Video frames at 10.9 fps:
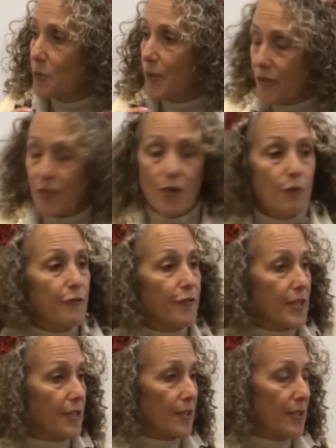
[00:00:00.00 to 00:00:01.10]
with no
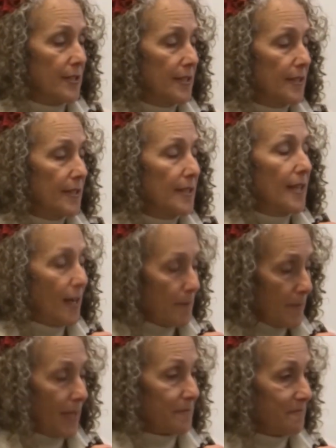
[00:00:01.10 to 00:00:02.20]
fear.
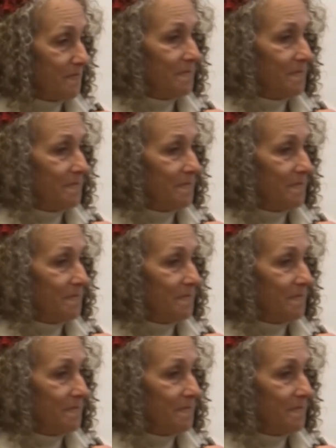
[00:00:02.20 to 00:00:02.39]
Amen.